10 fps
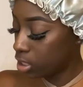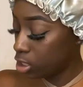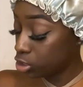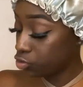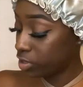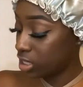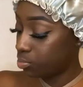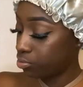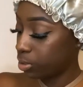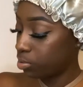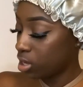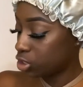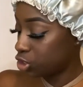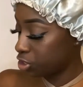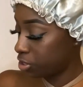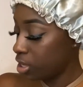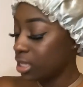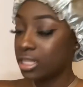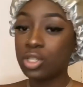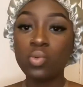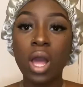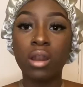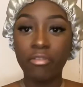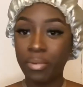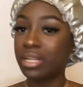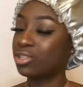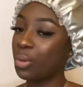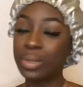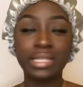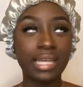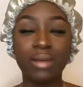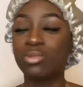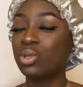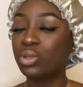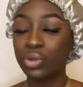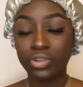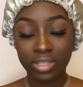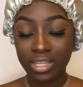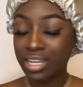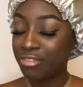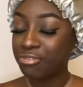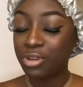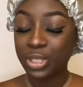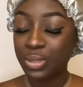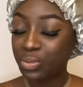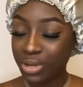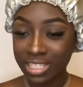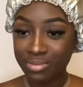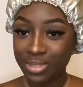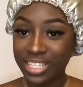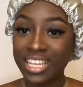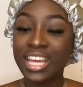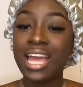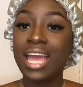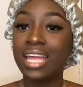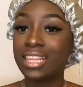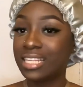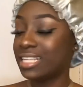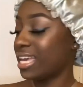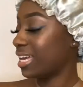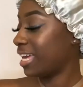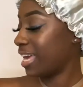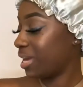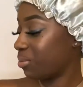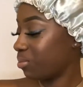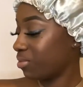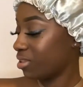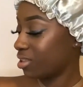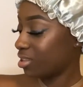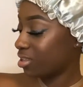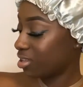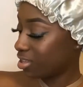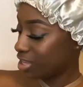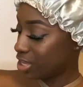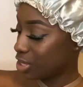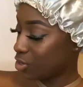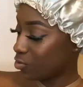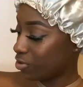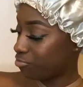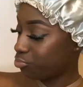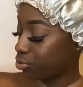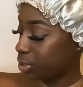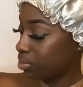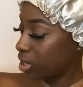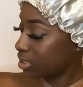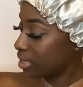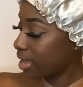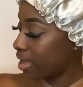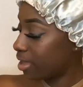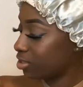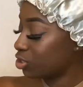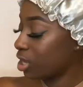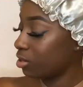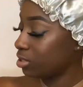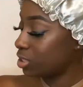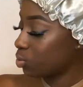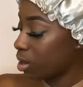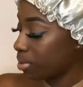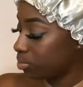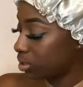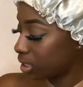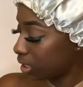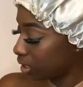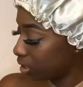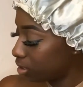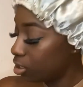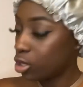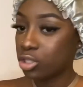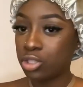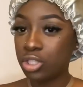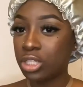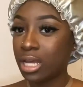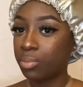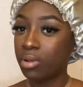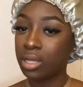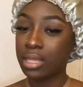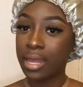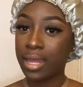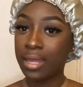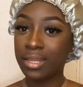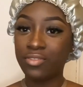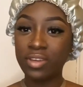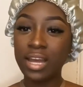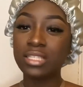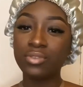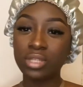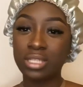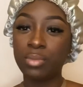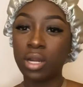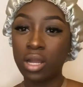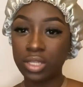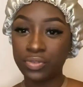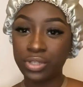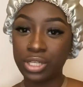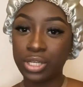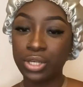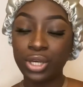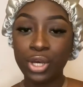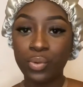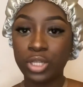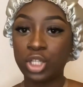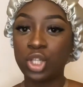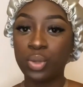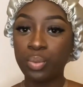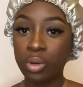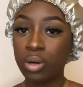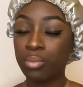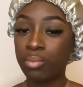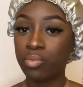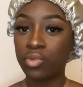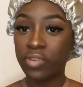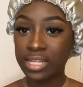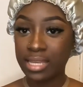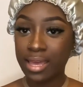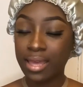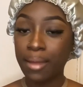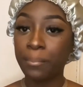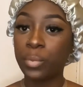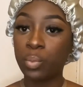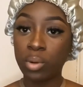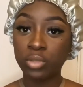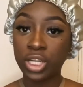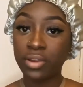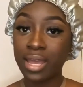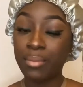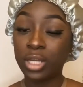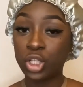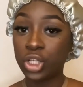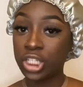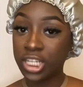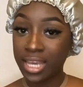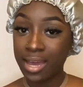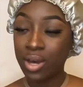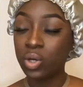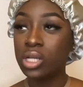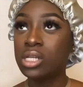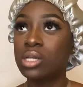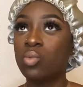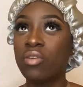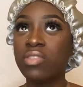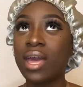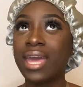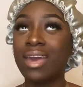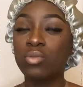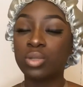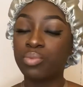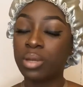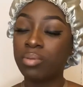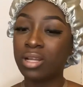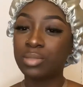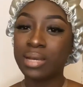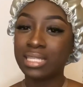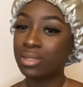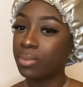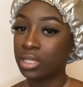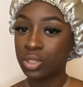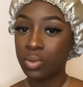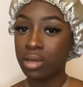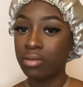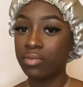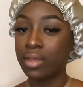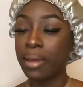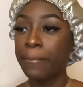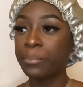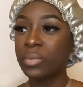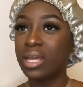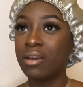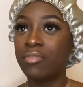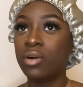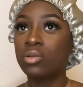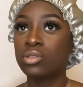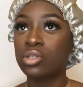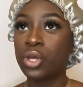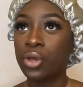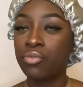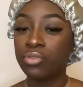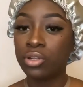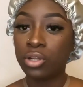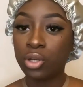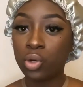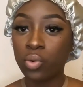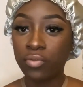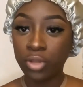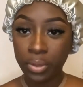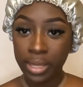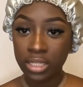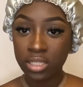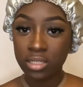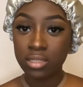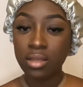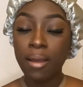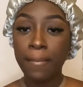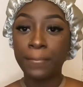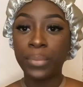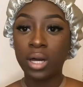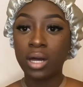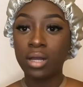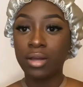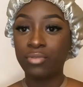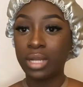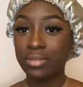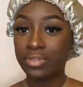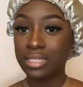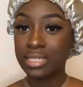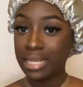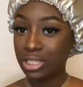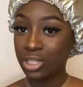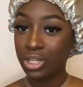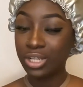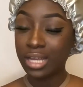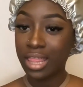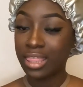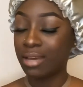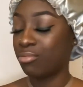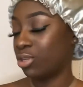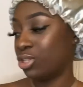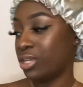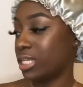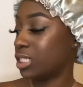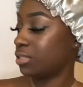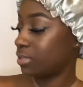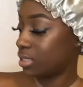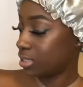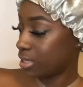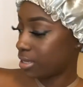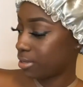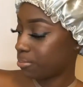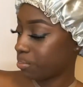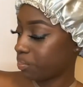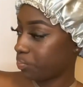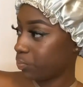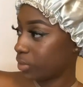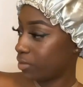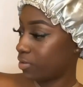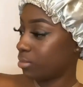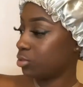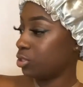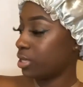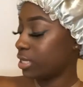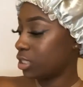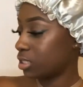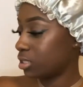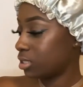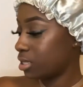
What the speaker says: looks already pre-plucked, you know. This is what I love about this company's hair. I'm so sorry, they never failed to impress me. This hair came with pre-plucked hair, so I don't need to worry about plucking it, because usually I pluck the hair. If you guys have not seen my last video, which is the bomb red hair, bomb cherry hair, make sure you go check it out. With that hair, it wasn't pre-plucked, but I still managed to work with it, and I felt to go for the look with no edges. But I feel like for today's look, I think I'm going to do edges for this hair. I think I'm going to do edges.